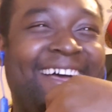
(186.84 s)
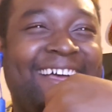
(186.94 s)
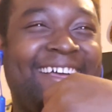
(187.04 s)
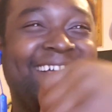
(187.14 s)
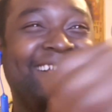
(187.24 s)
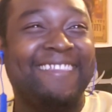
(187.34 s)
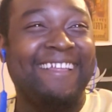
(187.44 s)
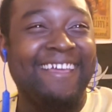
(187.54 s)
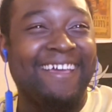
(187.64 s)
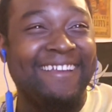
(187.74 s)
that
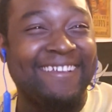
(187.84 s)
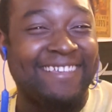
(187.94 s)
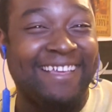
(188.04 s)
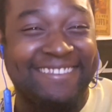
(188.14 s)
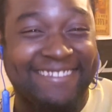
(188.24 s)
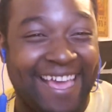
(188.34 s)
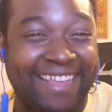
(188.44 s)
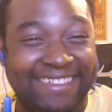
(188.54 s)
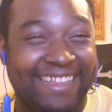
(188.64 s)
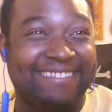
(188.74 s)
nigga looks
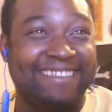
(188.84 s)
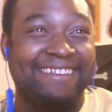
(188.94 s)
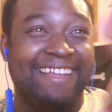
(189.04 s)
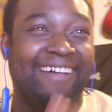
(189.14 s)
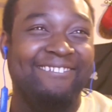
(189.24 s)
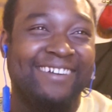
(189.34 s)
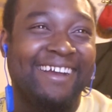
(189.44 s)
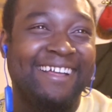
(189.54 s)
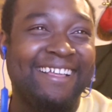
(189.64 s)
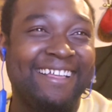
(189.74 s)
exactly like Sundown, bro.